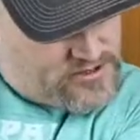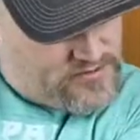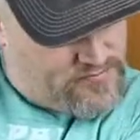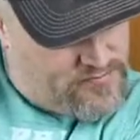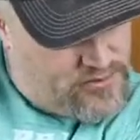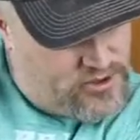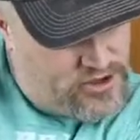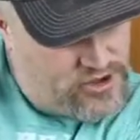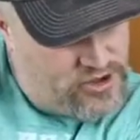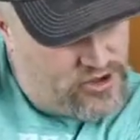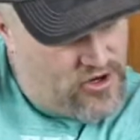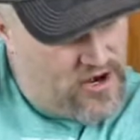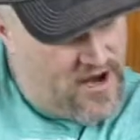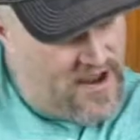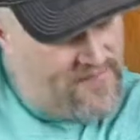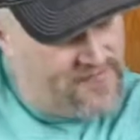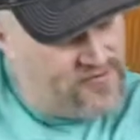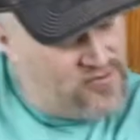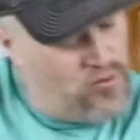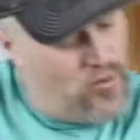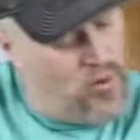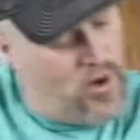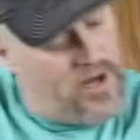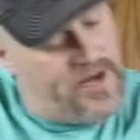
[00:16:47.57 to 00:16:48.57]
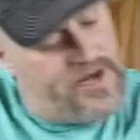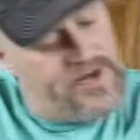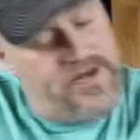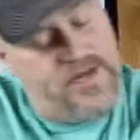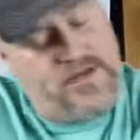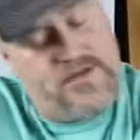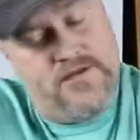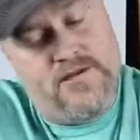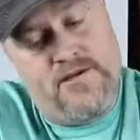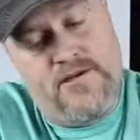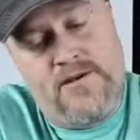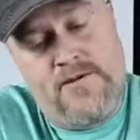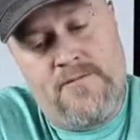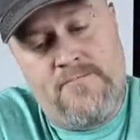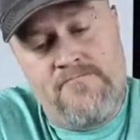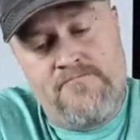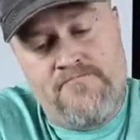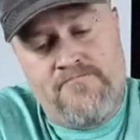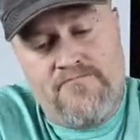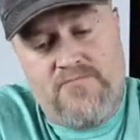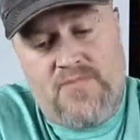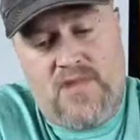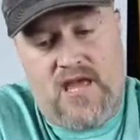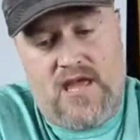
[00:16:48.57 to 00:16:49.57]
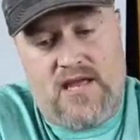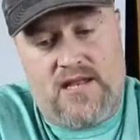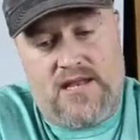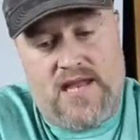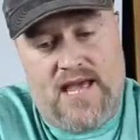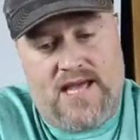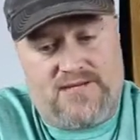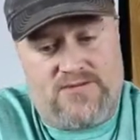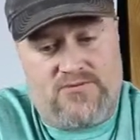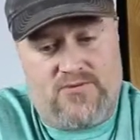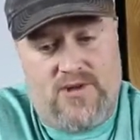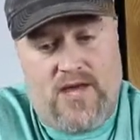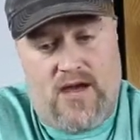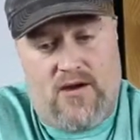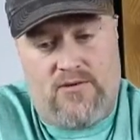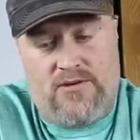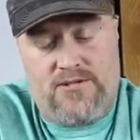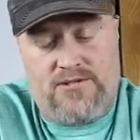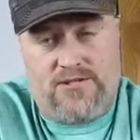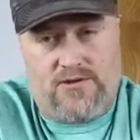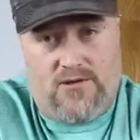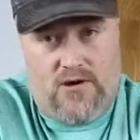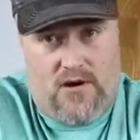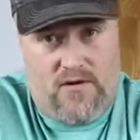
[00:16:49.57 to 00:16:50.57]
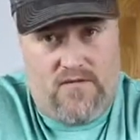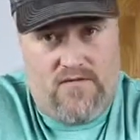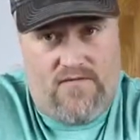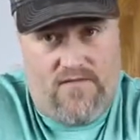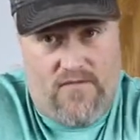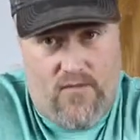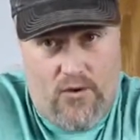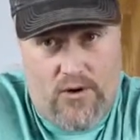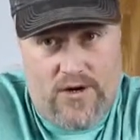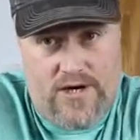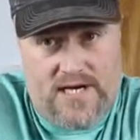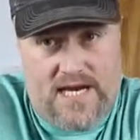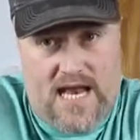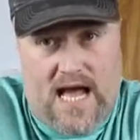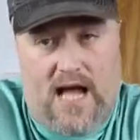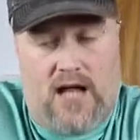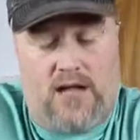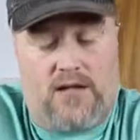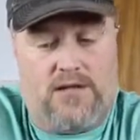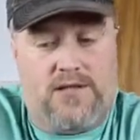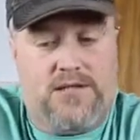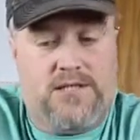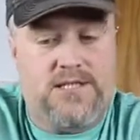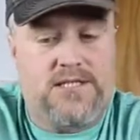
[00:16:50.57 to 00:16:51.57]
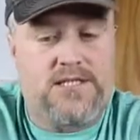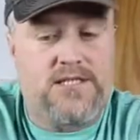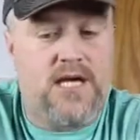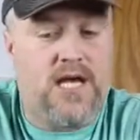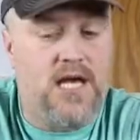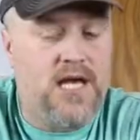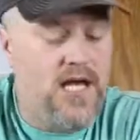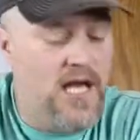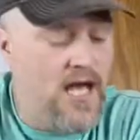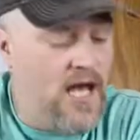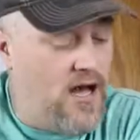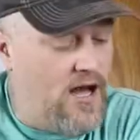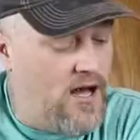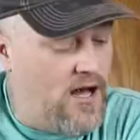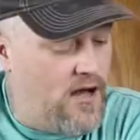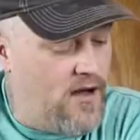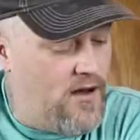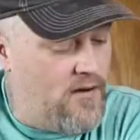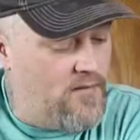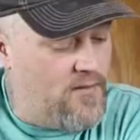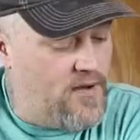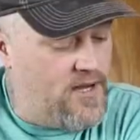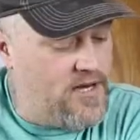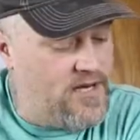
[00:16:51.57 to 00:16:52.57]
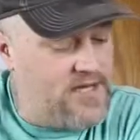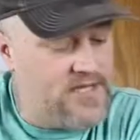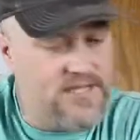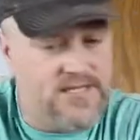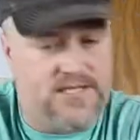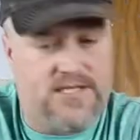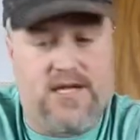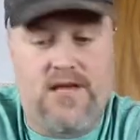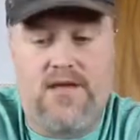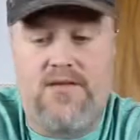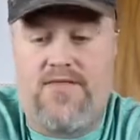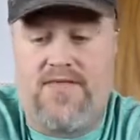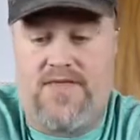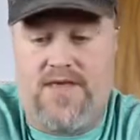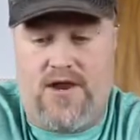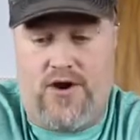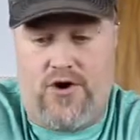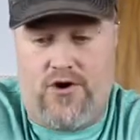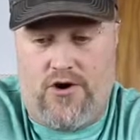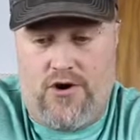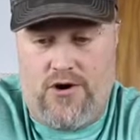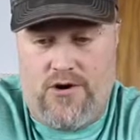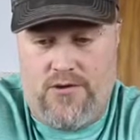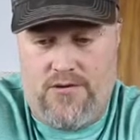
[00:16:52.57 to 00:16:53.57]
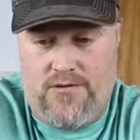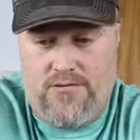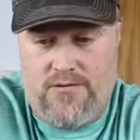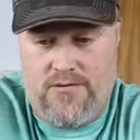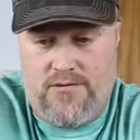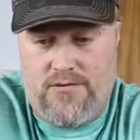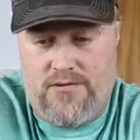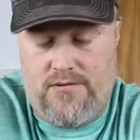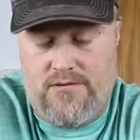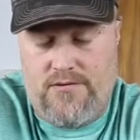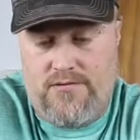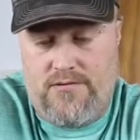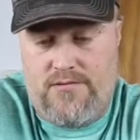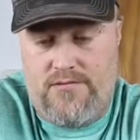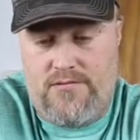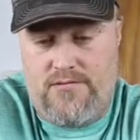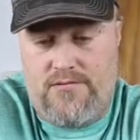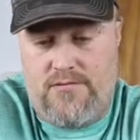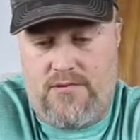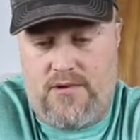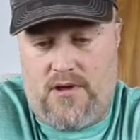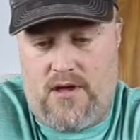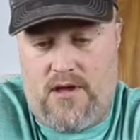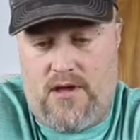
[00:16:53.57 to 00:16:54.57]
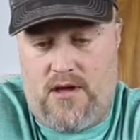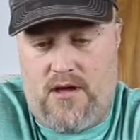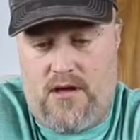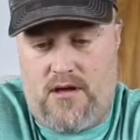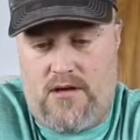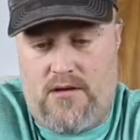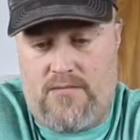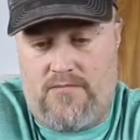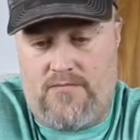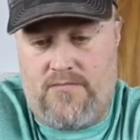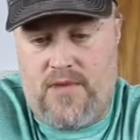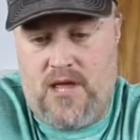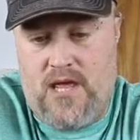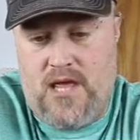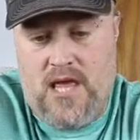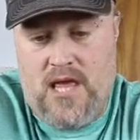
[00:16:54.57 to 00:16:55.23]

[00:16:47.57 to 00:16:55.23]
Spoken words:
it Bushcraft 1? And that one's around $40. It is thinner, but